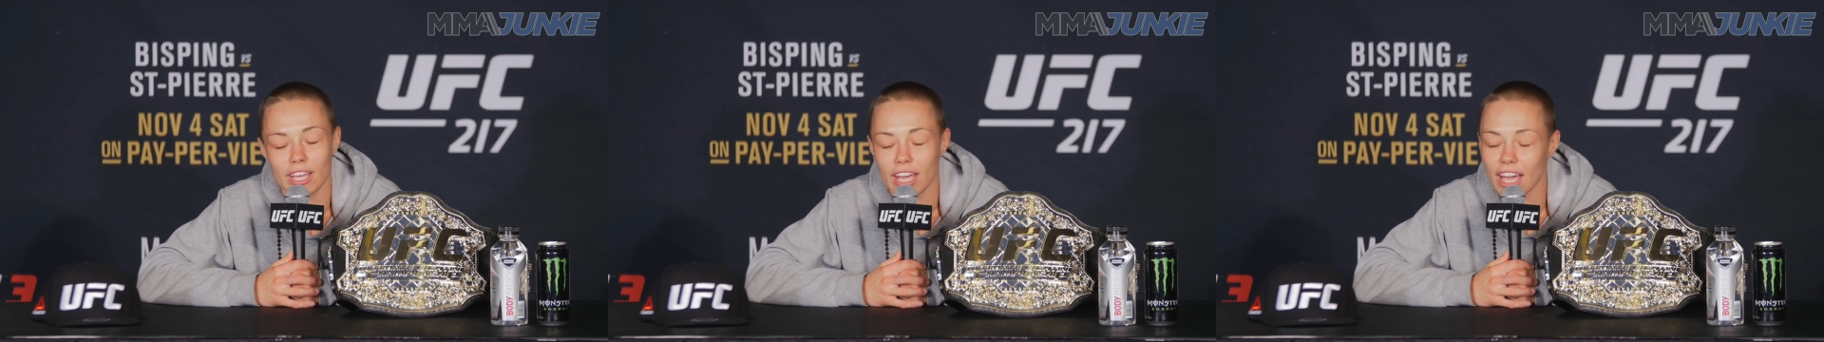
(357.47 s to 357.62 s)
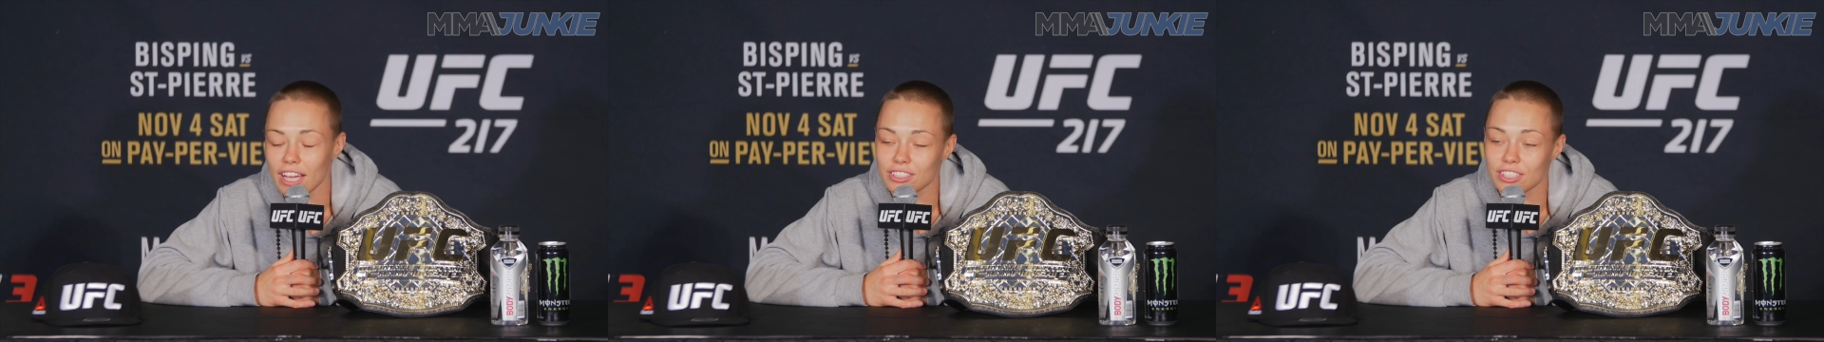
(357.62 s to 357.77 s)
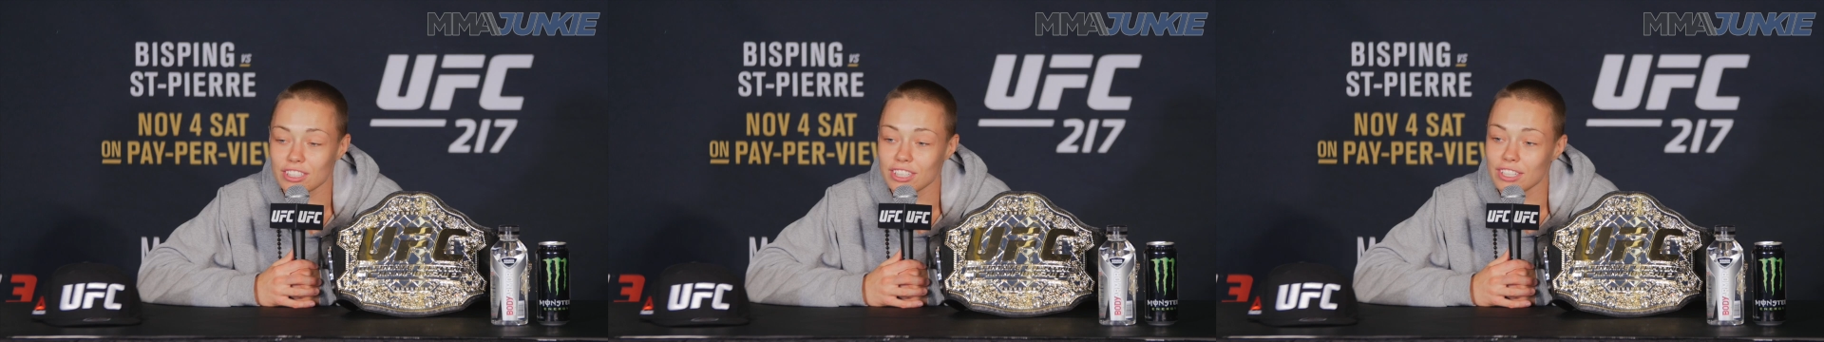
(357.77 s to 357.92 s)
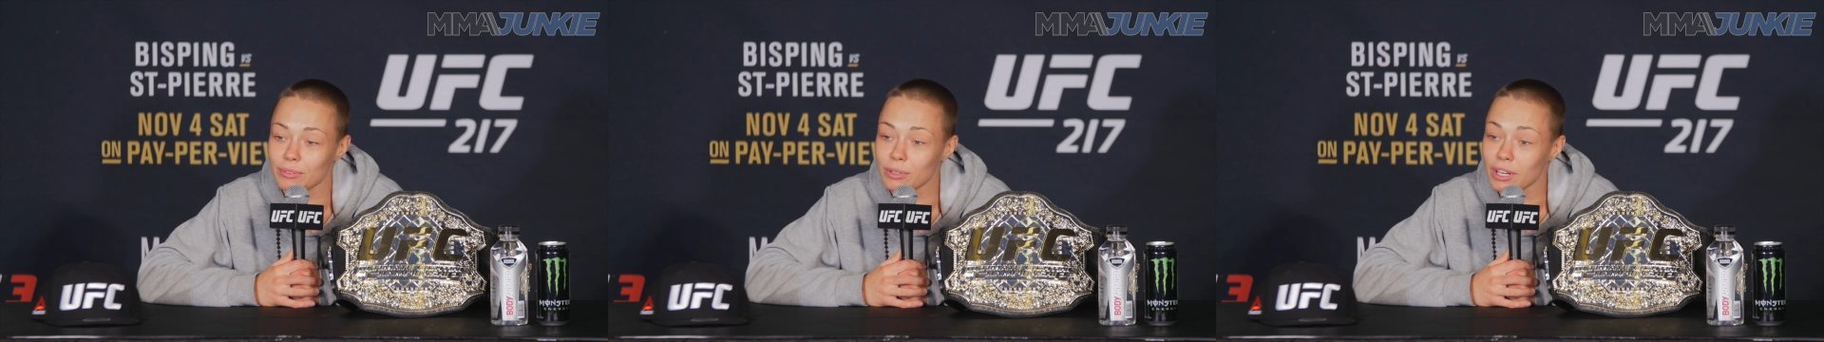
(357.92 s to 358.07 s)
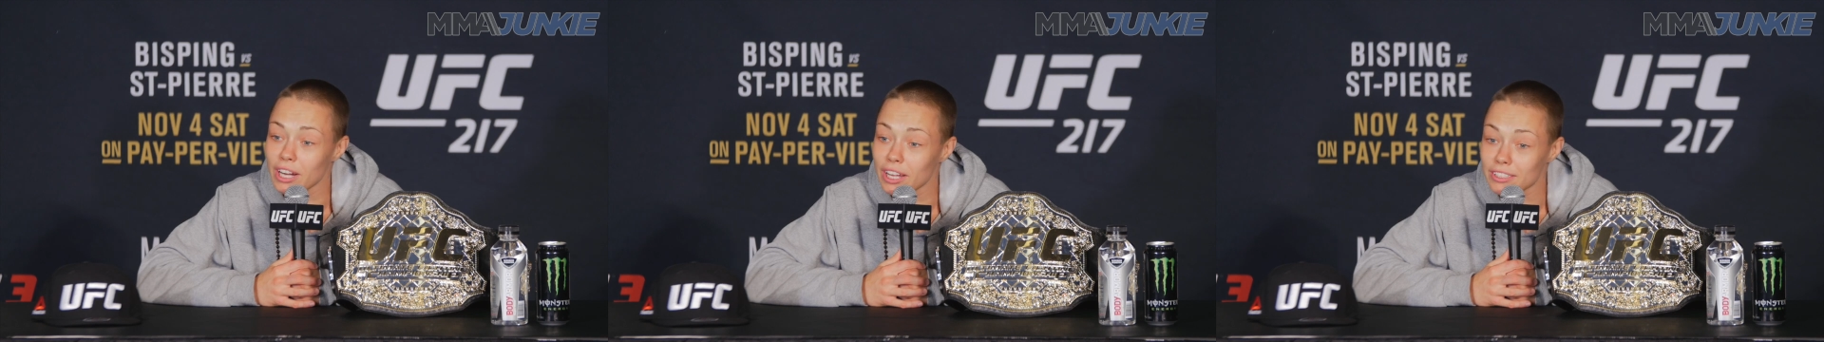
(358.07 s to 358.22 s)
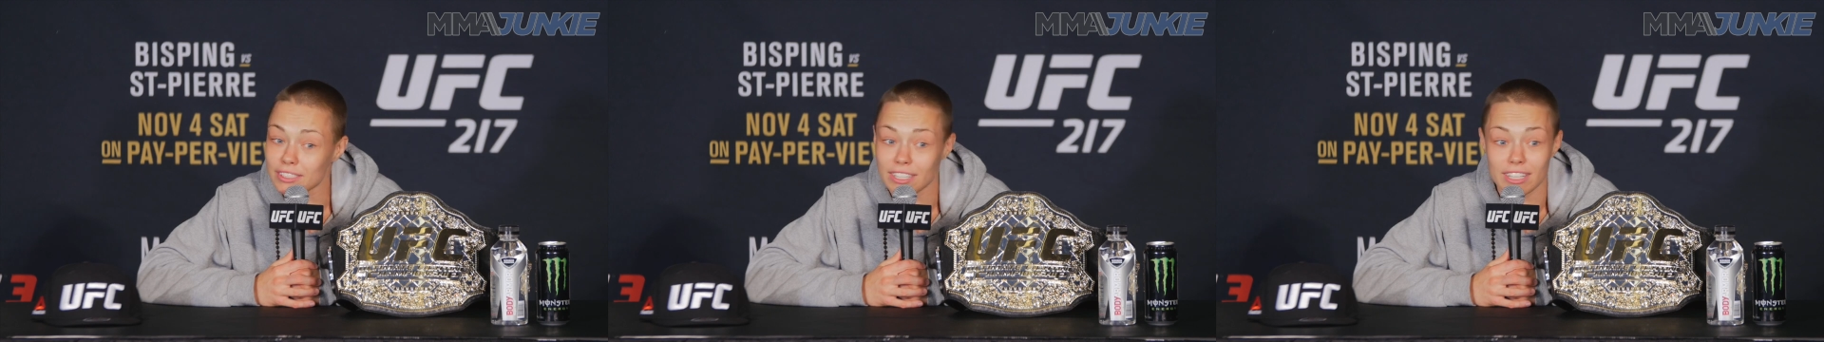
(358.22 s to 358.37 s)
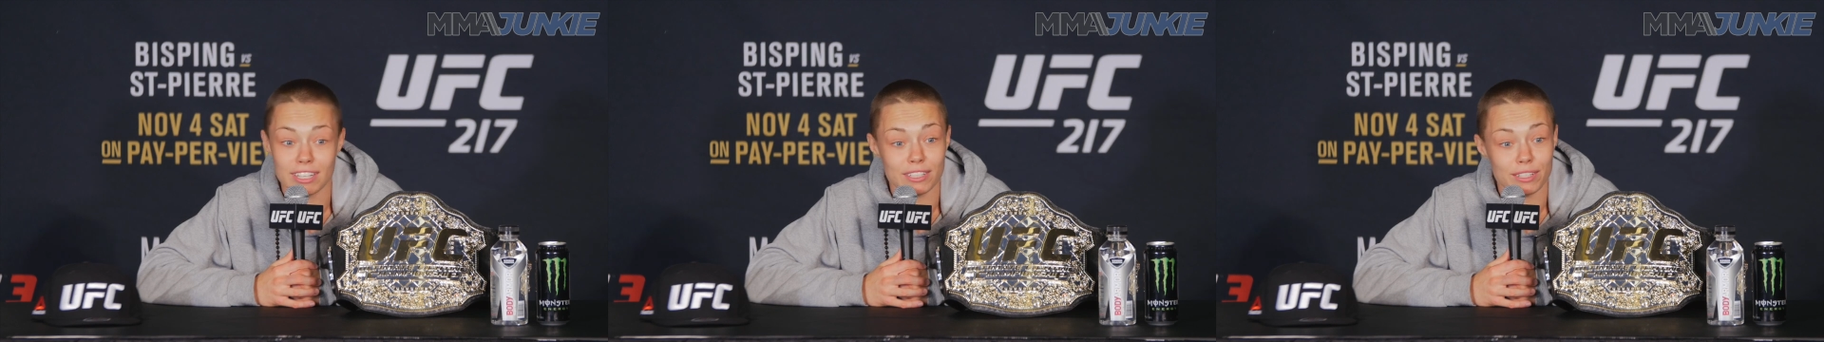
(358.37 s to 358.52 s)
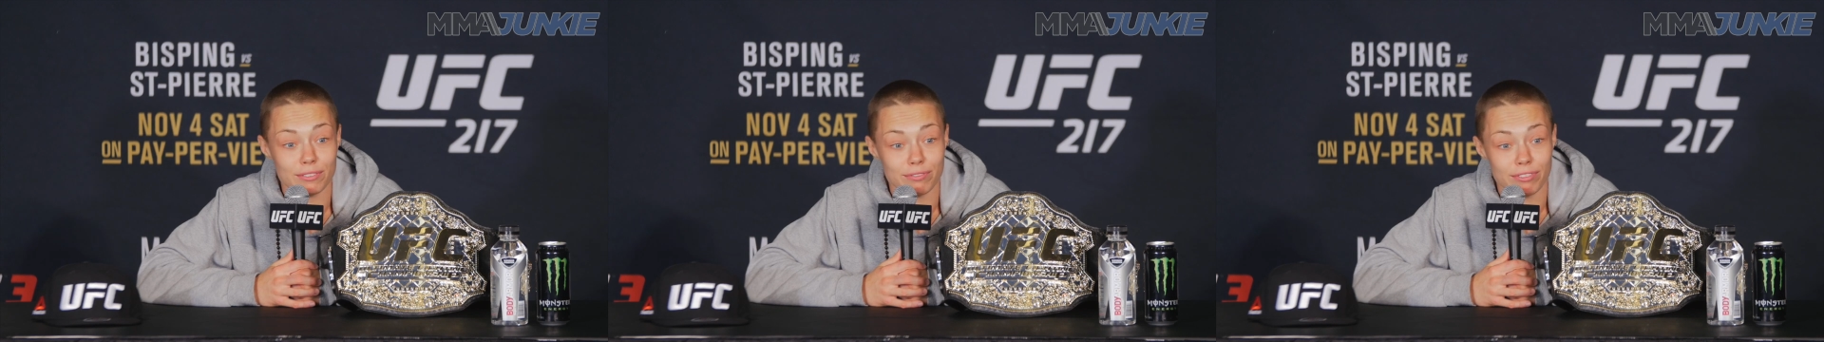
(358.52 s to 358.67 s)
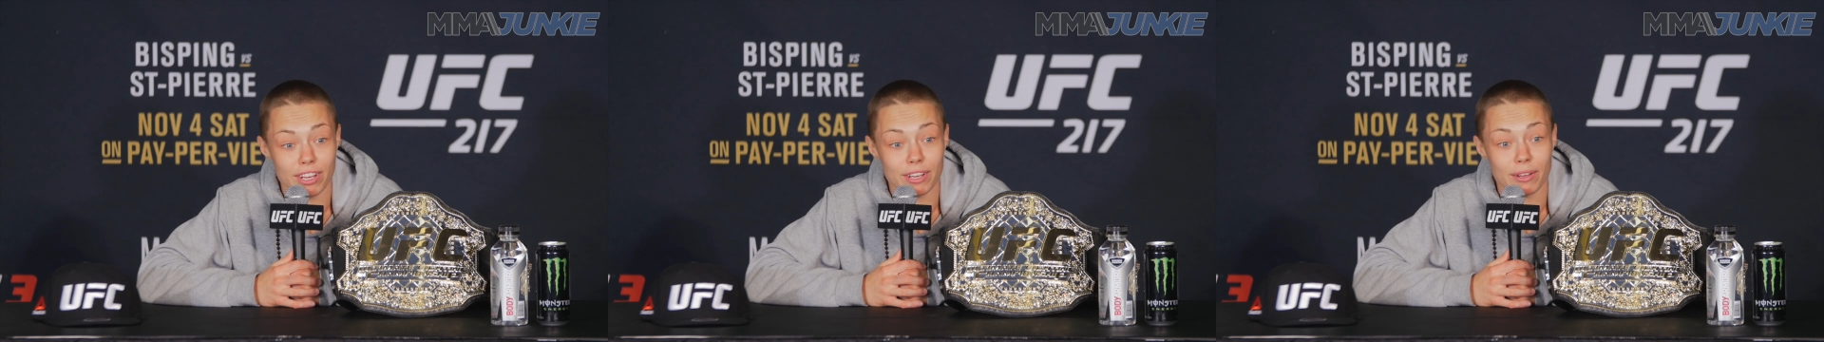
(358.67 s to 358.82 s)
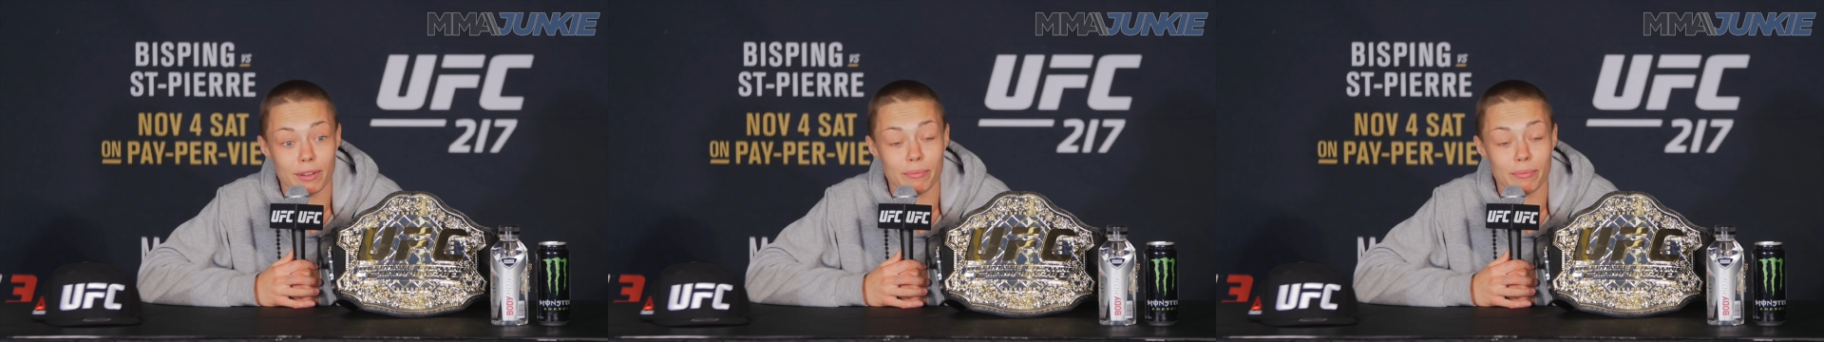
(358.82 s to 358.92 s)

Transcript: Actually, what I said in the,